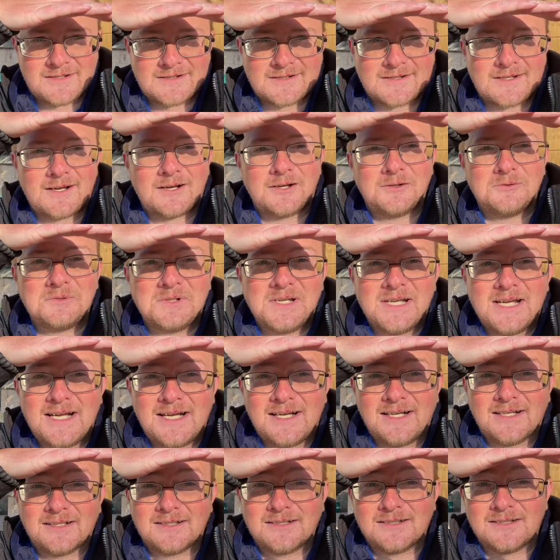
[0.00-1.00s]
So,
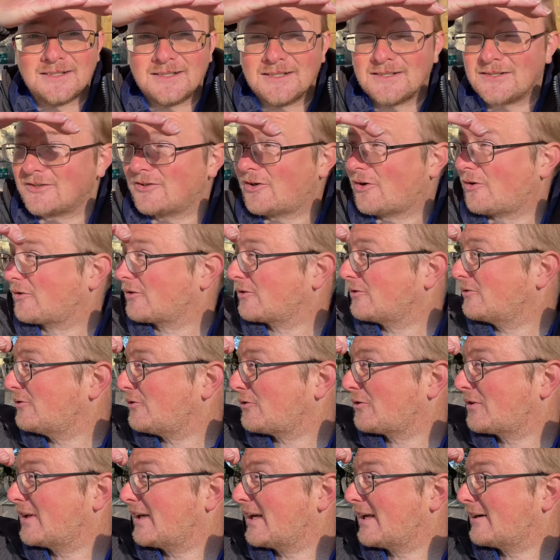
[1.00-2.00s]
yeah, not
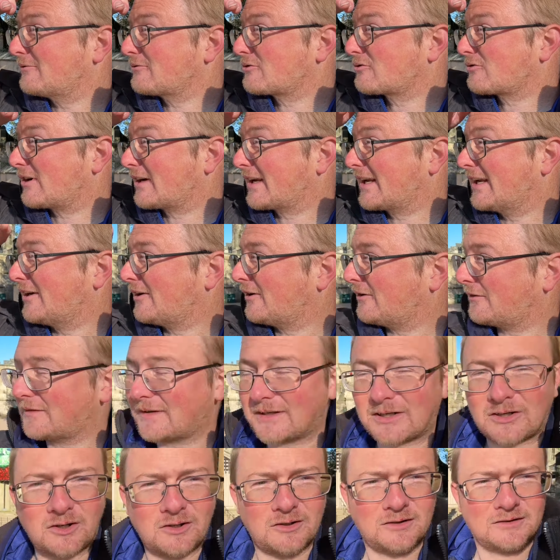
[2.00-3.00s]
nothing else cracking off.
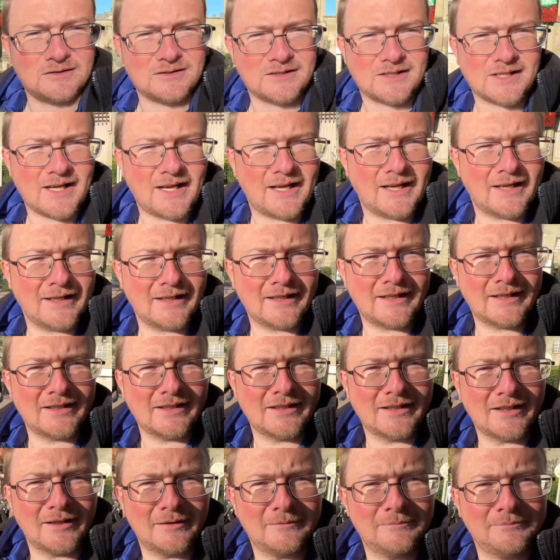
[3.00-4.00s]
I got
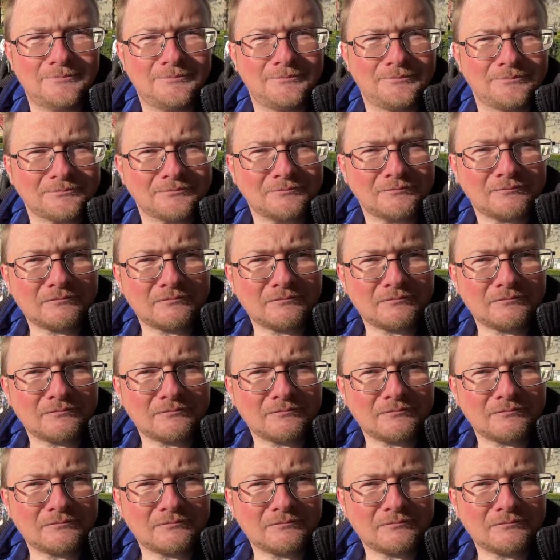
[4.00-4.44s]
a um,